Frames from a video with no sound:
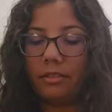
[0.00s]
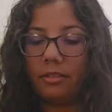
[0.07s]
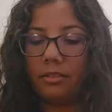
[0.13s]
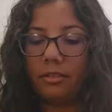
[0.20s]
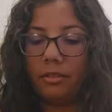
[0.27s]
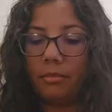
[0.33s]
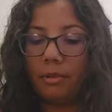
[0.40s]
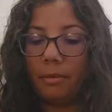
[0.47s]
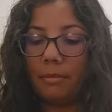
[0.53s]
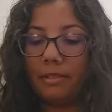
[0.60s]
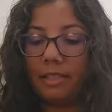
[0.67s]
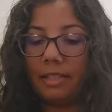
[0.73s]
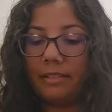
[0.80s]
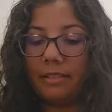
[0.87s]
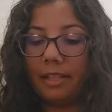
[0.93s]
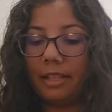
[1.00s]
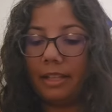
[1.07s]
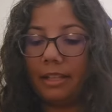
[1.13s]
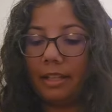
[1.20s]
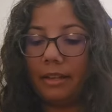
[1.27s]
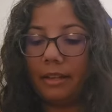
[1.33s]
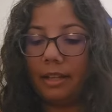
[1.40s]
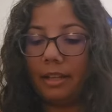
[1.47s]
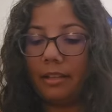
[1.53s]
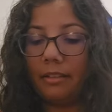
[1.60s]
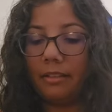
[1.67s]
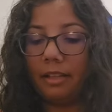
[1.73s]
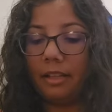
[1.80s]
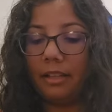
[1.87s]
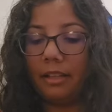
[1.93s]
So what was I saying? Now
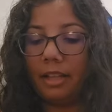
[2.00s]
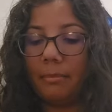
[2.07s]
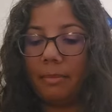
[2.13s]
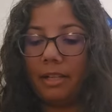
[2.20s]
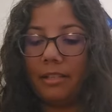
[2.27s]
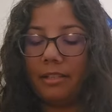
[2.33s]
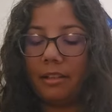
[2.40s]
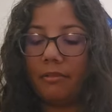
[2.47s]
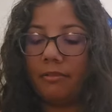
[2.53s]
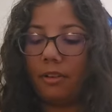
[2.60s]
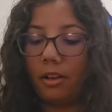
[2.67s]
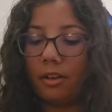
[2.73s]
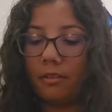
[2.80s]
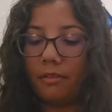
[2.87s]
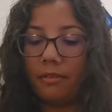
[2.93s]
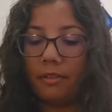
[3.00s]
I cut myself off.